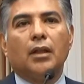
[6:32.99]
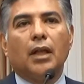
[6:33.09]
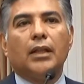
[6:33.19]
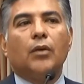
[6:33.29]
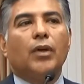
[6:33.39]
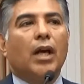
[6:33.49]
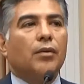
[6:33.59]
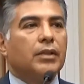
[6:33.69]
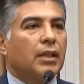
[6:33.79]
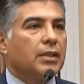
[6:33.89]
And then when
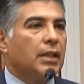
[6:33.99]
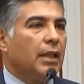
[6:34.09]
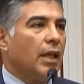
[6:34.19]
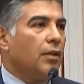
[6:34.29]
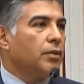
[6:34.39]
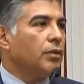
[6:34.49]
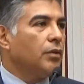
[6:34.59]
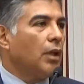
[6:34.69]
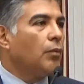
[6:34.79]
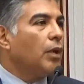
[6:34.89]
I was on the city
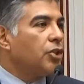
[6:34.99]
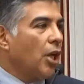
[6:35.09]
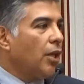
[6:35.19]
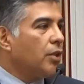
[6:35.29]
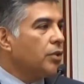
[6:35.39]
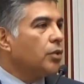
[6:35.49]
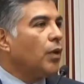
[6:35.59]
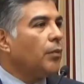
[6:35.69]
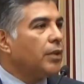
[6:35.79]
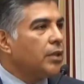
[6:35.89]
council and we changed the
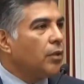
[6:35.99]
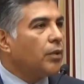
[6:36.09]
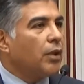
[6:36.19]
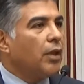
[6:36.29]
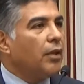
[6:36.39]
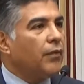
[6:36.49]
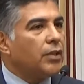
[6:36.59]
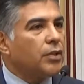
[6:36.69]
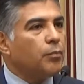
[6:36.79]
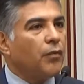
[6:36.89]
way we deal with our
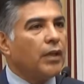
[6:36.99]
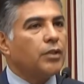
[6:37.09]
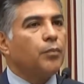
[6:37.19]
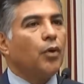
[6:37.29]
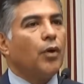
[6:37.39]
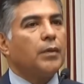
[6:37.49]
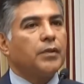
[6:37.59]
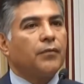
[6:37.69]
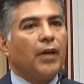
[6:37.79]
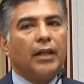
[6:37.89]
intervention prevention
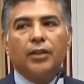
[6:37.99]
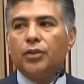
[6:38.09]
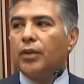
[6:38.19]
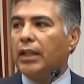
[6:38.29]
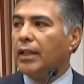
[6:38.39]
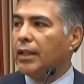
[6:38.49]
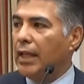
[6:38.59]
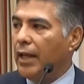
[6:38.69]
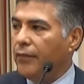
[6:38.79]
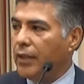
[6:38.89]
programs and finally do it in
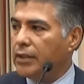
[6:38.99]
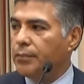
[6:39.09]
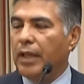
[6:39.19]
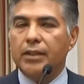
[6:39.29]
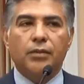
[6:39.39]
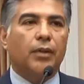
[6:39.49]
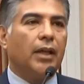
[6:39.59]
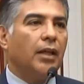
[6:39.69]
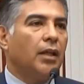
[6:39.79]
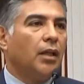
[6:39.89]
an evidence-based
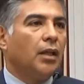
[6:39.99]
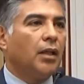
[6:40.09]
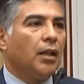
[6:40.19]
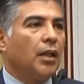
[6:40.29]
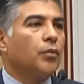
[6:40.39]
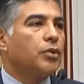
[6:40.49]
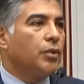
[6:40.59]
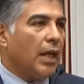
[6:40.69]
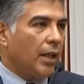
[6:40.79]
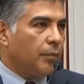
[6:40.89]
way, it was
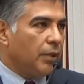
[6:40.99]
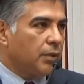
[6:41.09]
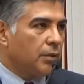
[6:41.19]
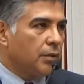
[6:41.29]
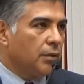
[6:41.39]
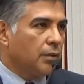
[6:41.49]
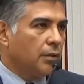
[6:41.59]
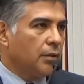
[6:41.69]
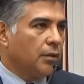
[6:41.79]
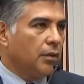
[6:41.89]
unanimous.
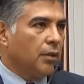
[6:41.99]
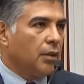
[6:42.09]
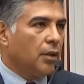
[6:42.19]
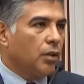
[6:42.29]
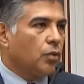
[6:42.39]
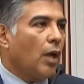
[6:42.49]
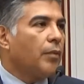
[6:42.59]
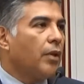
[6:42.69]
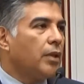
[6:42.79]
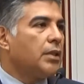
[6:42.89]
So
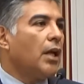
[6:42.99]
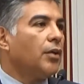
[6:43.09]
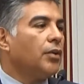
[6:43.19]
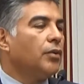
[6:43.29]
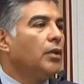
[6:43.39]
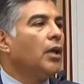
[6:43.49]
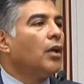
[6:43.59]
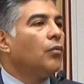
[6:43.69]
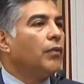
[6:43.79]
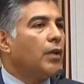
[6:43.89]
I'm here to tell you,
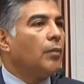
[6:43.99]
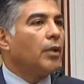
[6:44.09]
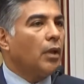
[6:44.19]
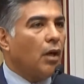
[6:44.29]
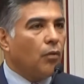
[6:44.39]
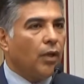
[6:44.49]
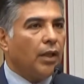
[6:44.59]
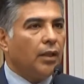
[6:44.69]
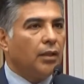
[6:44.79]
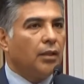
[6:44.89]
we've come a long
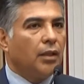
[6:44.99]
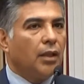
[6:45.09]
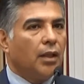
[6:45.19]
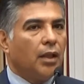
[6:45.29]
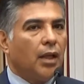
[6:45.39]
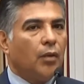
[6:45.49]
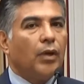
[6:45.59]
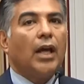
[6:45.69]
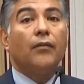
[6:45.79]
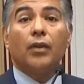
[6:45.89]
way and
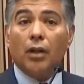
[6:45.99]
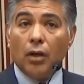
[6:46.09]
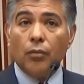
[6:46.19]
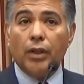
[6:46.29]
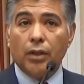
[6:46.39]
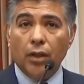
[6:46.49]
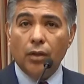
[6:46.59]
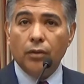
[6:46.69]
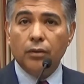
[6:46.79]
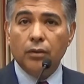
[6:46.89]
we have a long way to go.